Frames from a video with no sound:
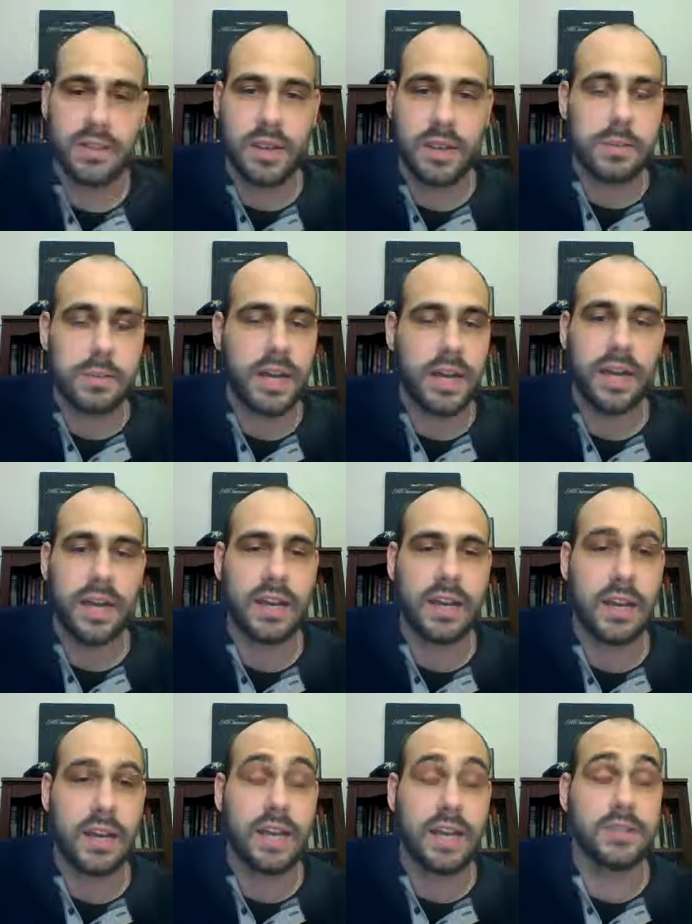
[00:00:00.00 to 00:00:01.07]
I mean,
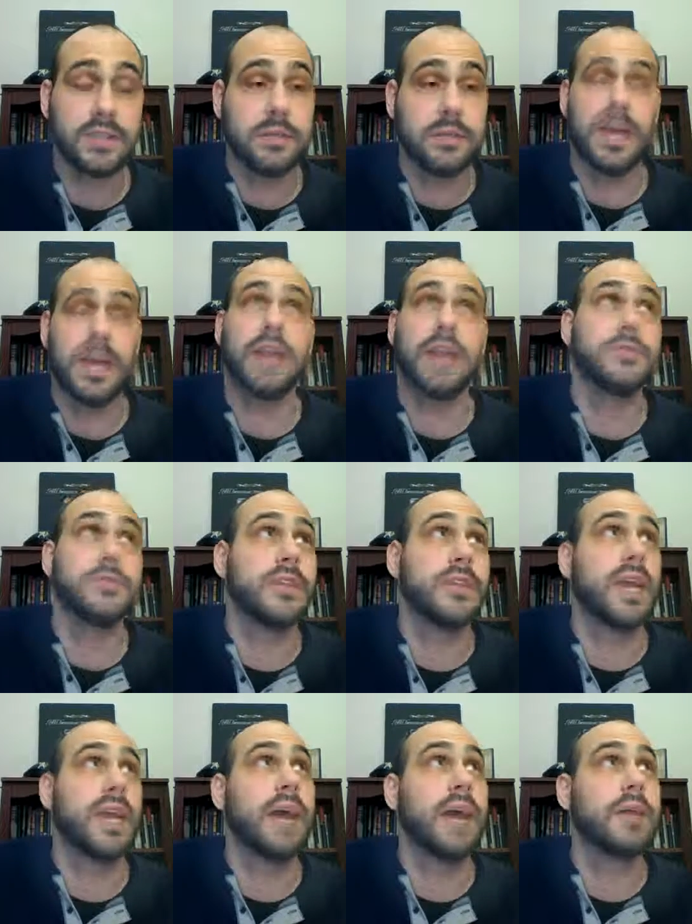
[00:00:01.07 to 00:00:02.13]
guys, I'll be honest with
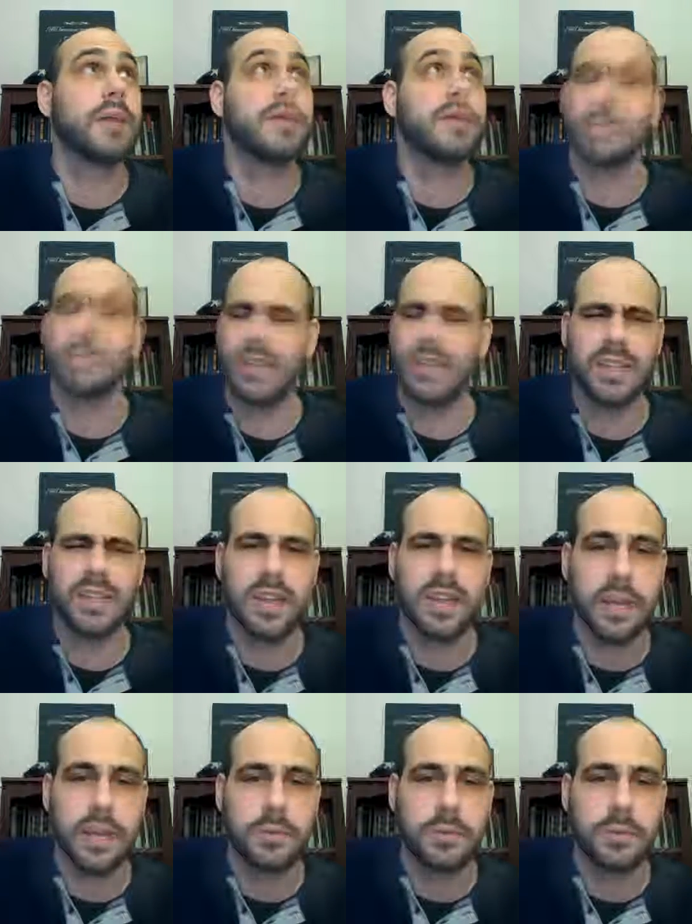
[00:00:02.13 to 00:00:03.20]
you, like, I'm not even sure I
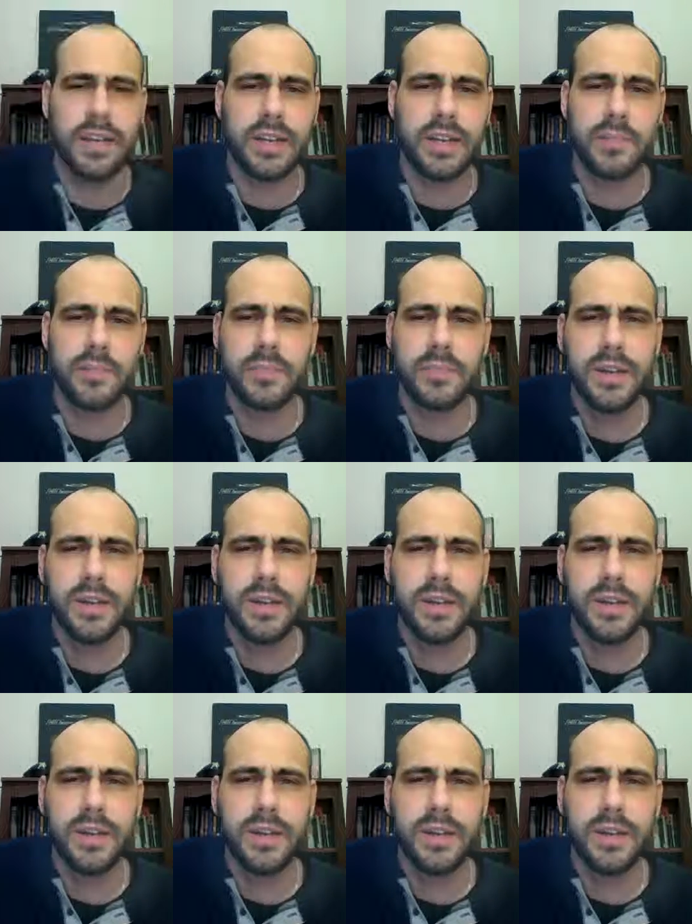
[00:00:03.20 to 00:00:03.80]
like running,